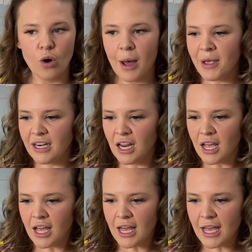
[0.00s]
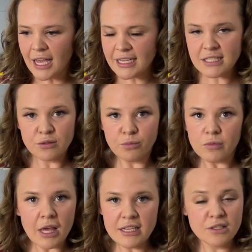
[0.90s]
I mean, he's
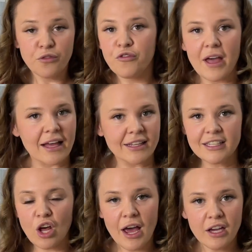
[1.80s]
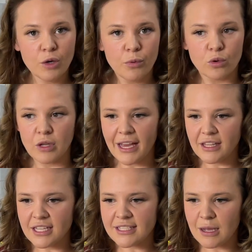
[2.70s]
fairly likable. Like
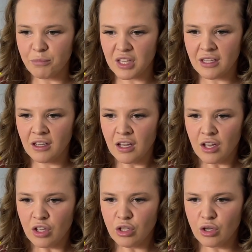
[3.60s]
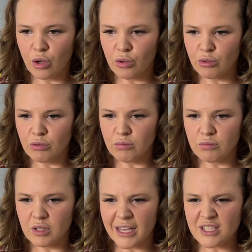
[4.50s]
there's something, you know,
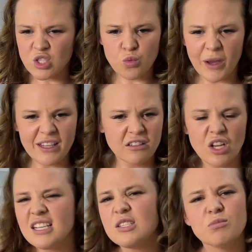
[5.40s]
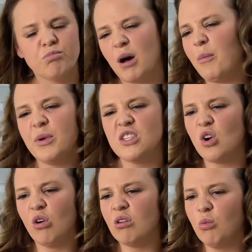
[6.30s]
like sweet, lust, puppy
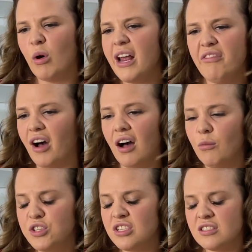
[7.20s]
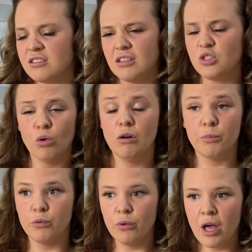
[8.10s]
dog, whatever, which is
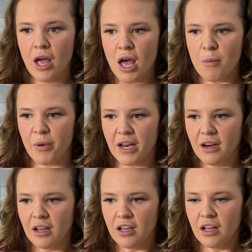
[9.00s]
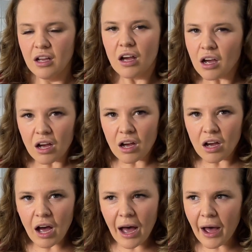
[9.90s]
adorable. But
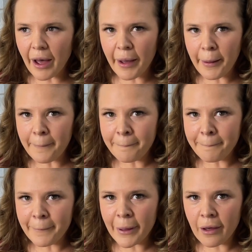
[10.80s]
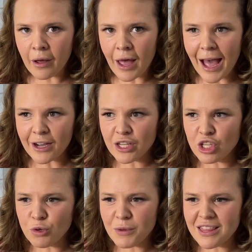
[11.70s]
how can
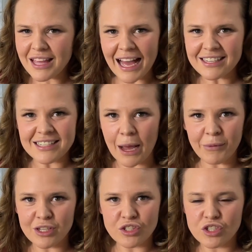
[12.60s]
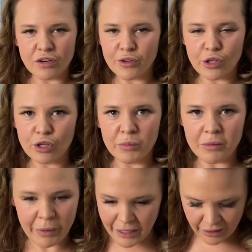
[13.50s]
you be that damaged of a human
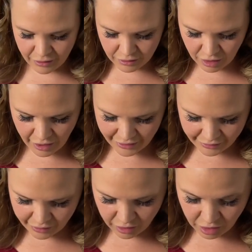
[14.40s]
being? Like,